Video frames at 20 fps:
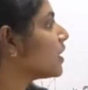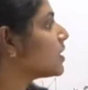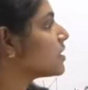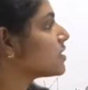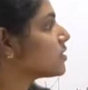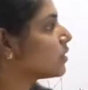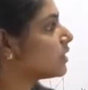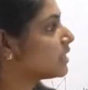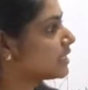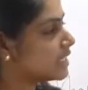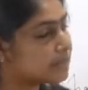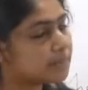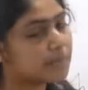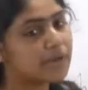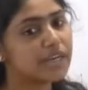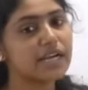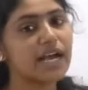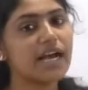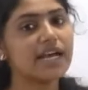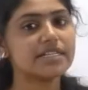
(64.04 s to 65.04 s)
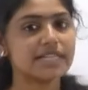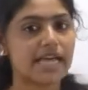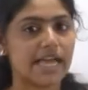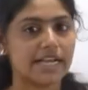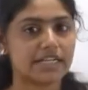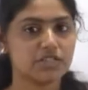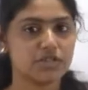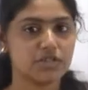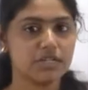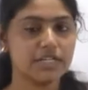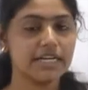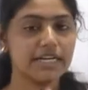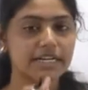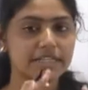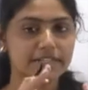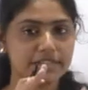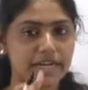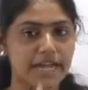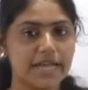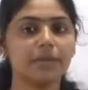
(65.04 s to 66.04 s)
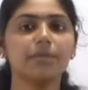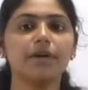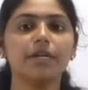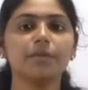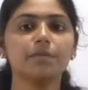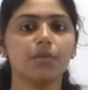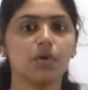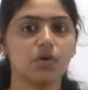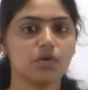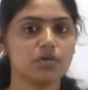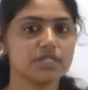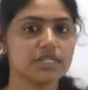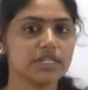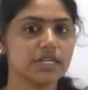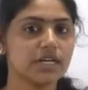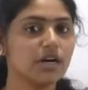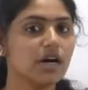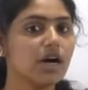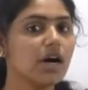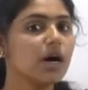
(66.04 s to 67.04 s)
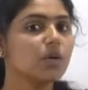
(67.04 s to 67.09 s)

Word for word: So Tribhanga is actually a tri-bend posture